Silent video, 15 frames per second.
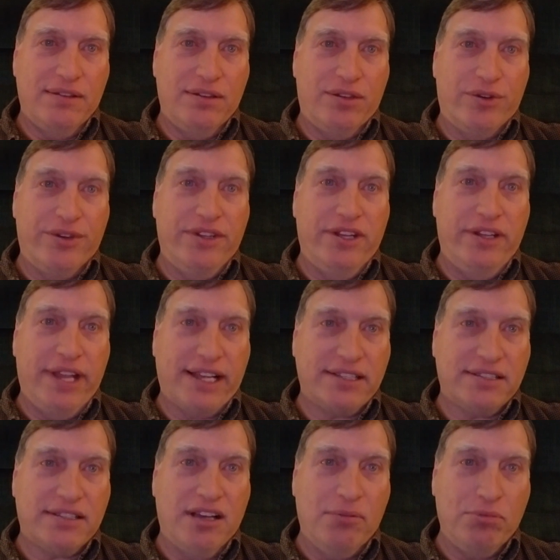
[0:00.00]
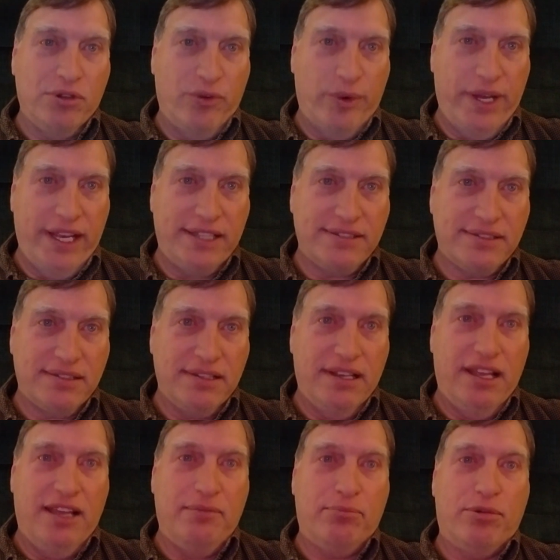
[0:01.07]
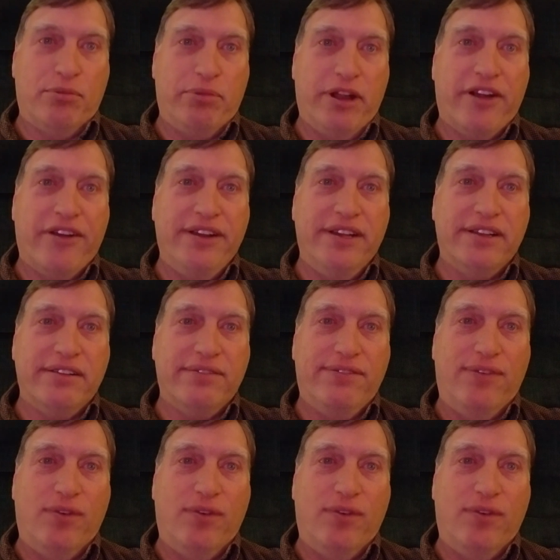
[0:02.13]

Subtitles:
during the next couple of weeks and preparing it